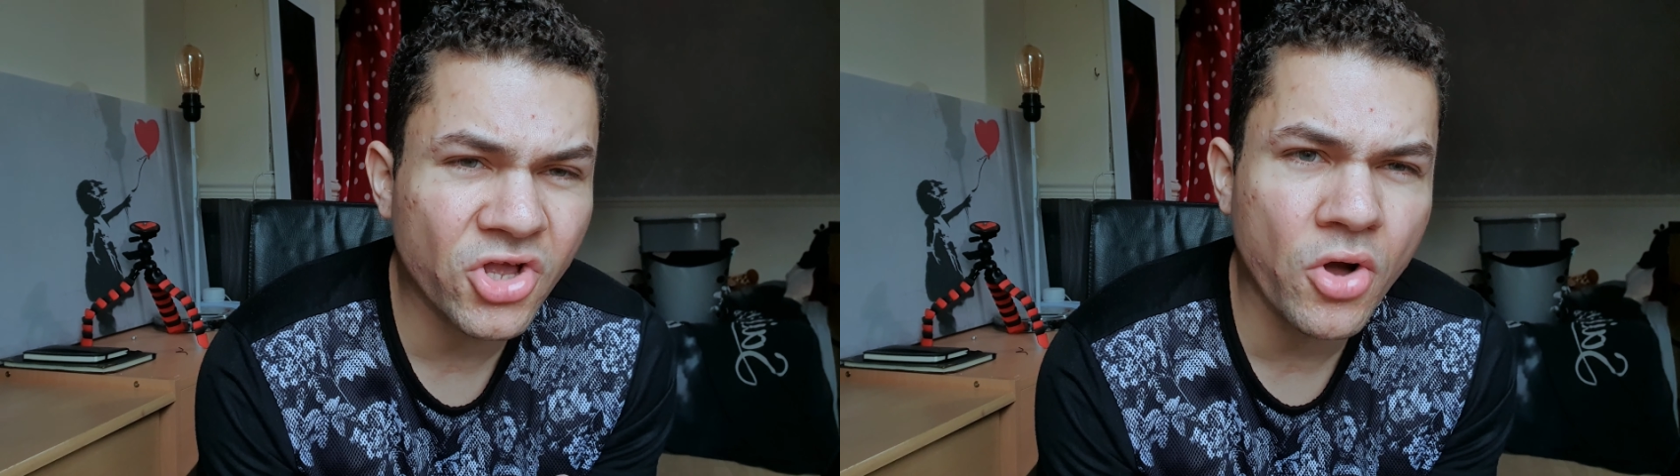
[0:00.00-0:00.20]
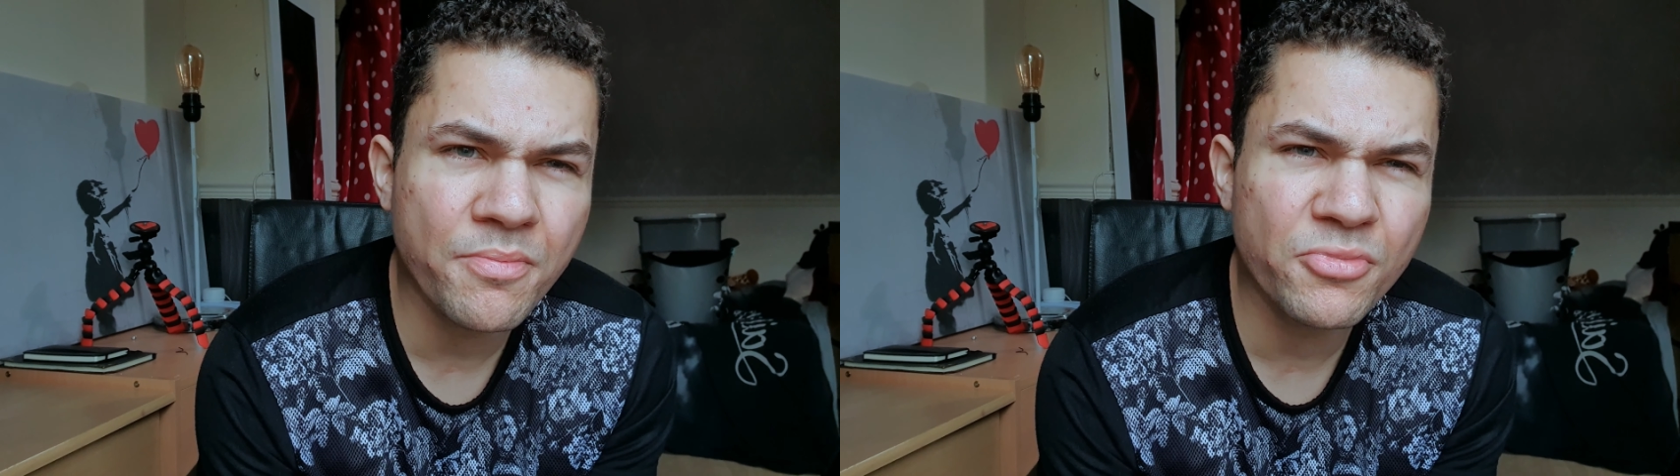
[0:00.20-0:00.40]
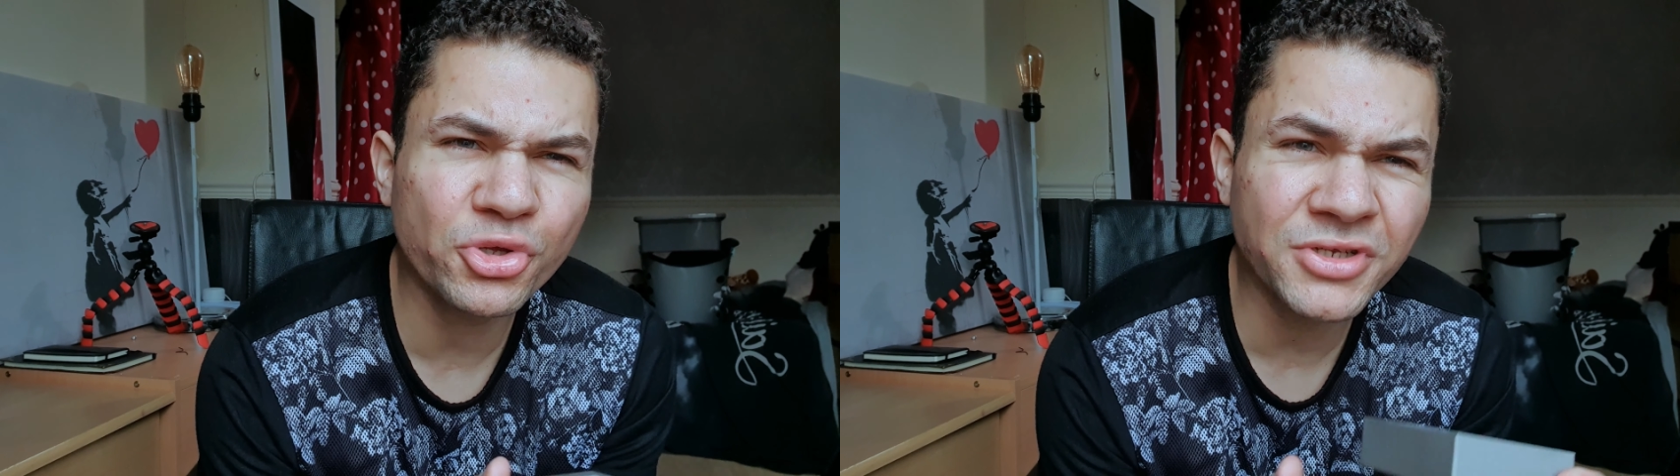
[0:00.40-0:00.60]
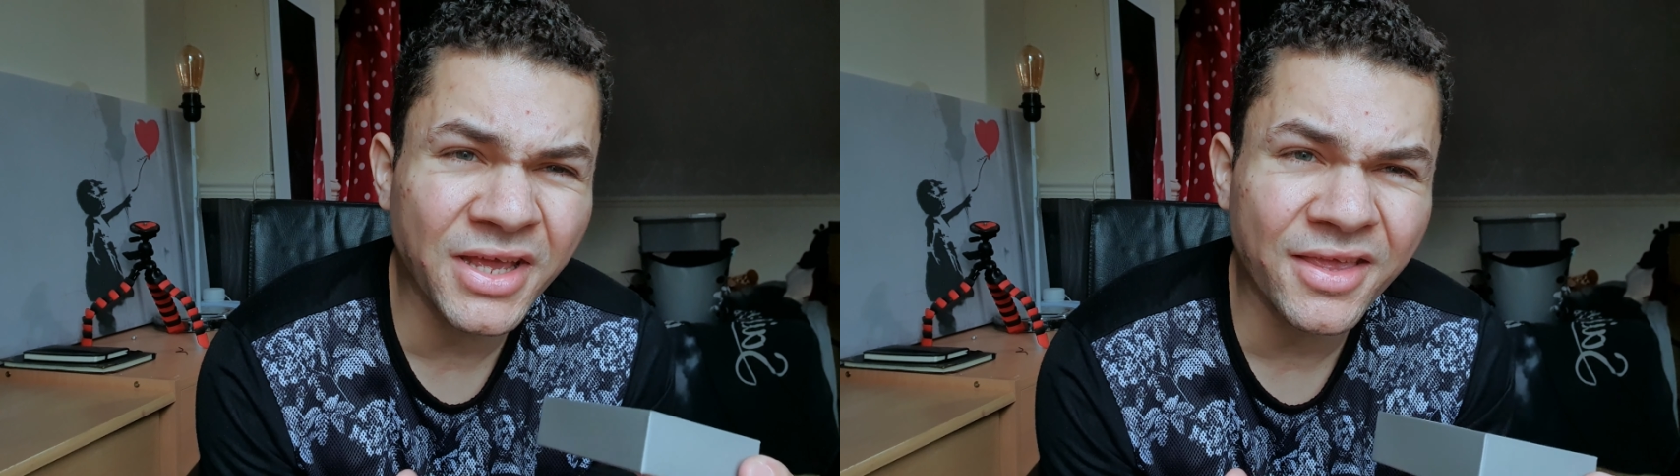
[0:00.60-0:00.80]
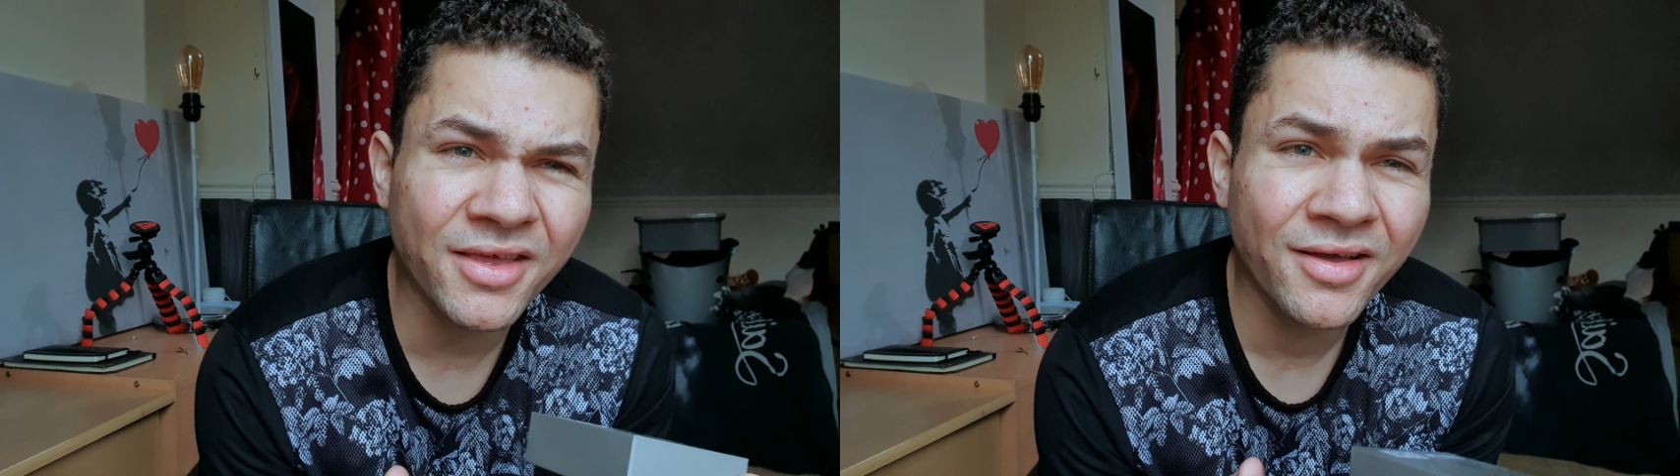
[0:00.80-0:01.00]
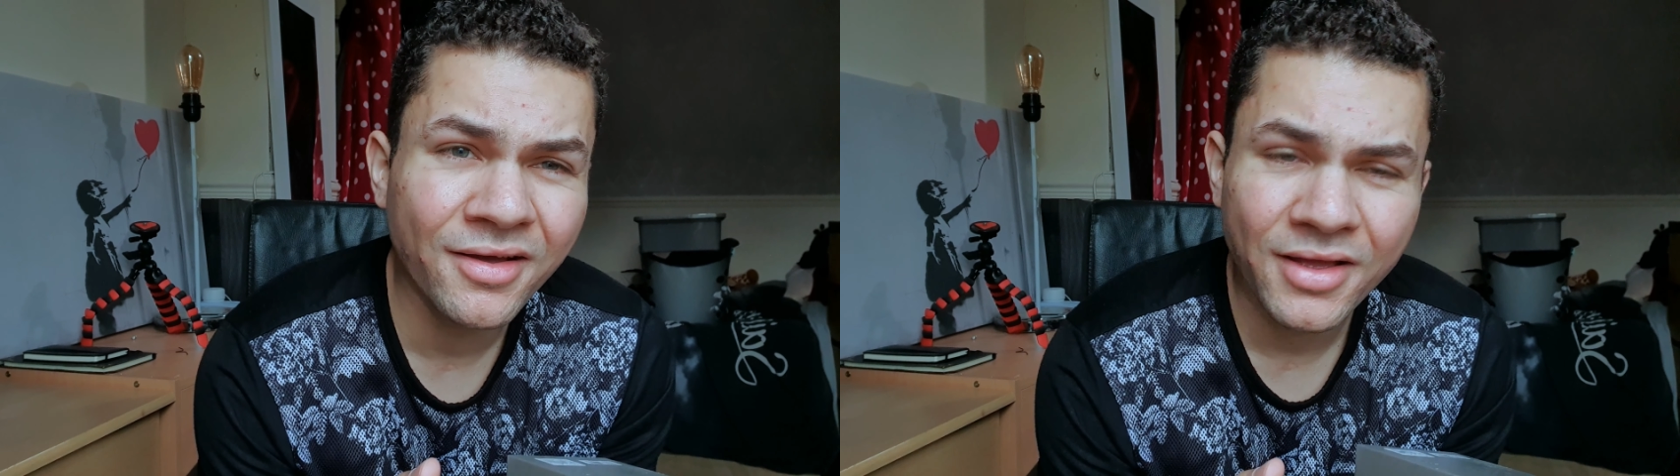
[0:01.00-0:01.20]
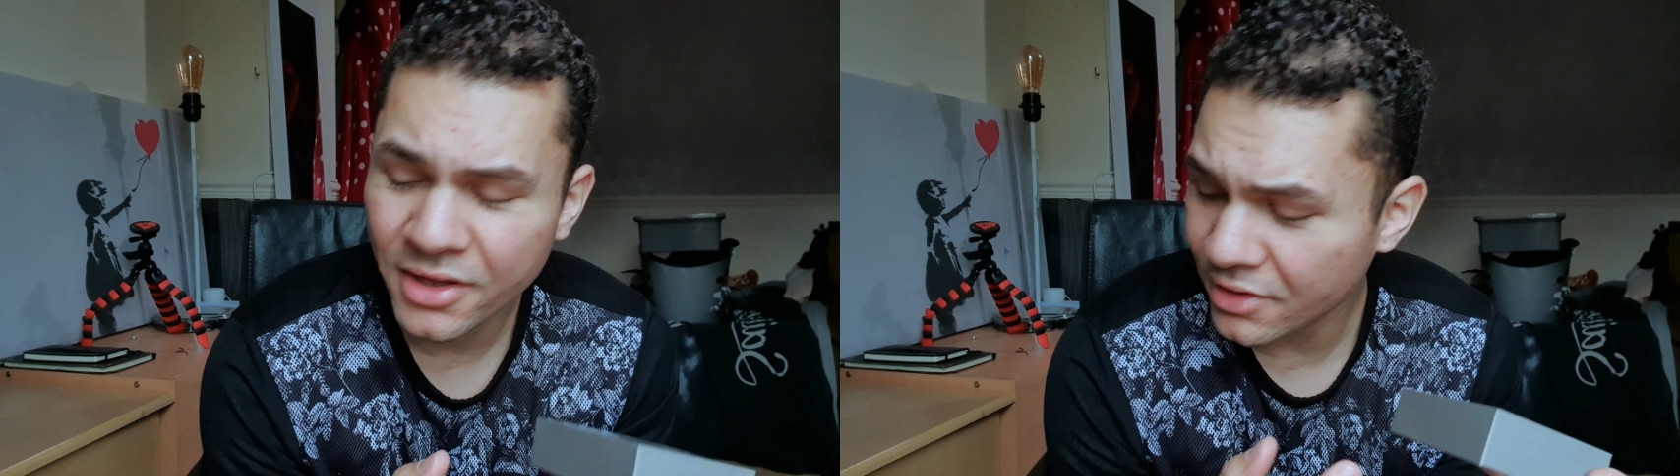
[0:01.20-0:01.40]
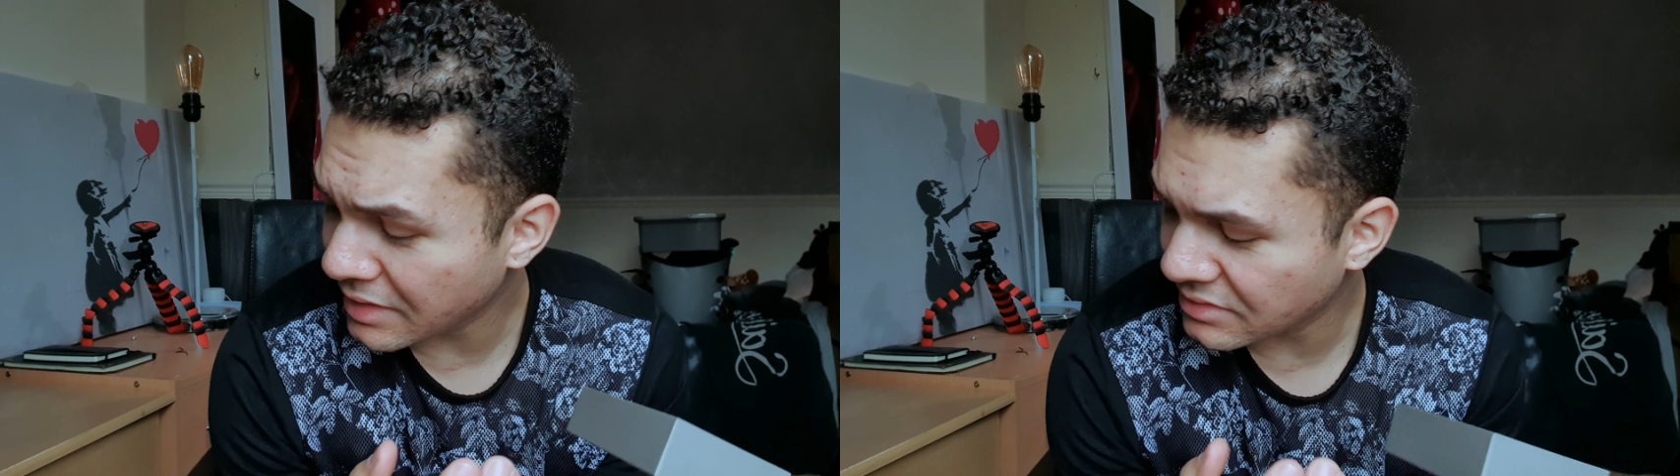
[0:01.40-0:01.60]
Music?
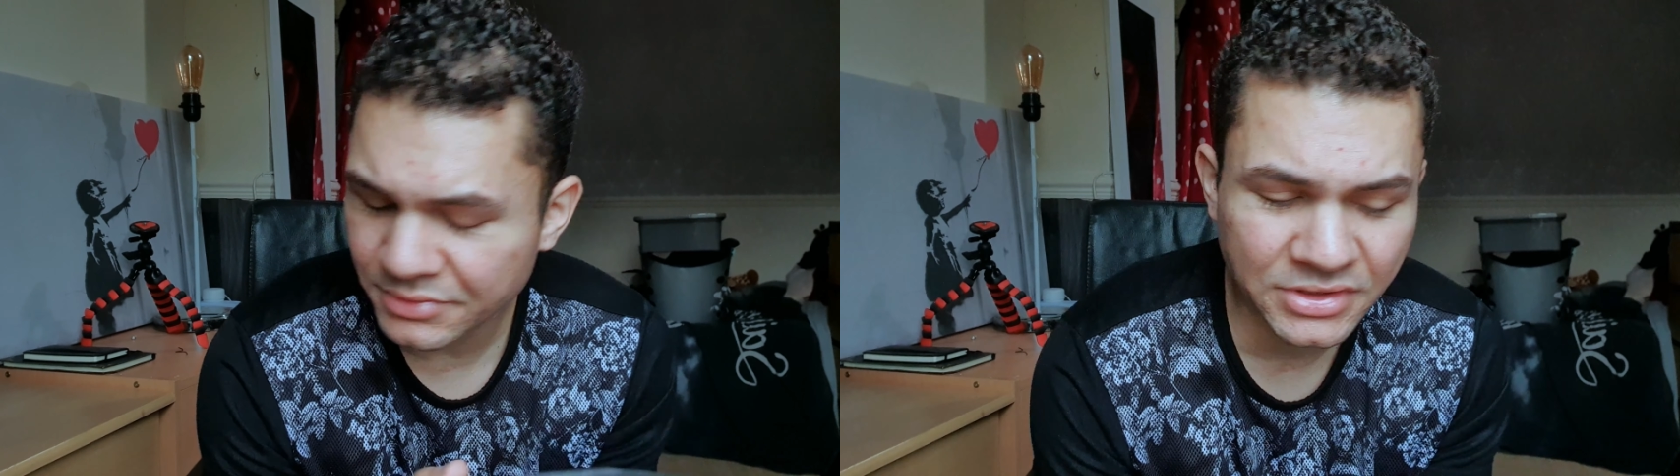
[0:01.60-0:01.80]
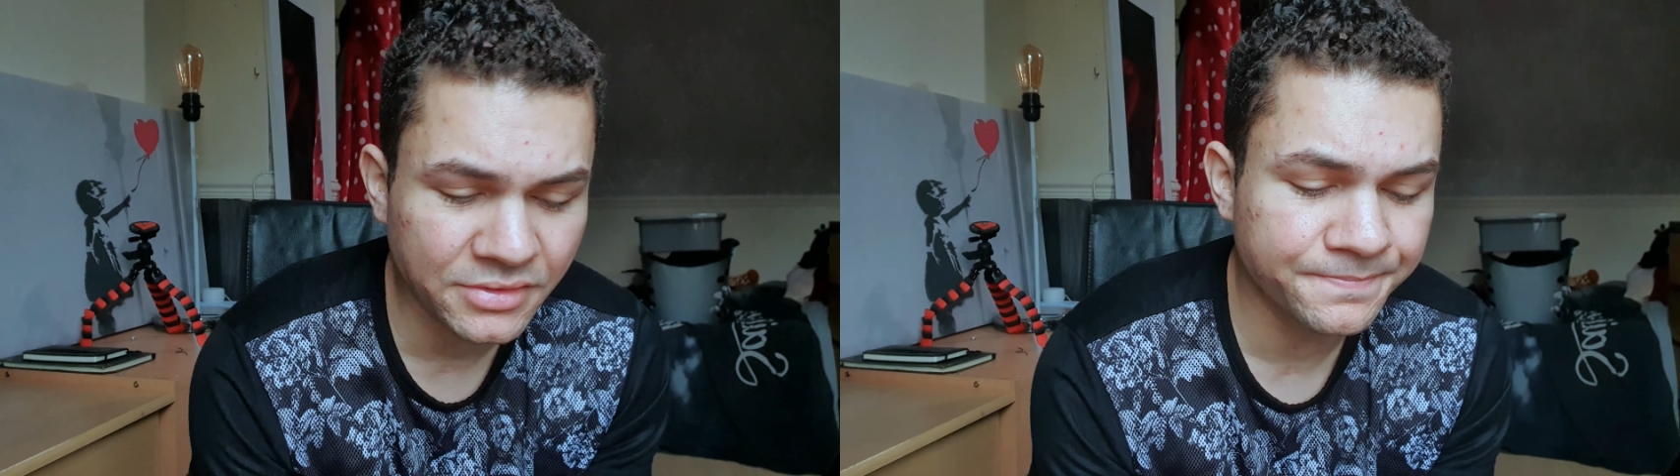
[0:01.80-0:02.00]
Yeah, right.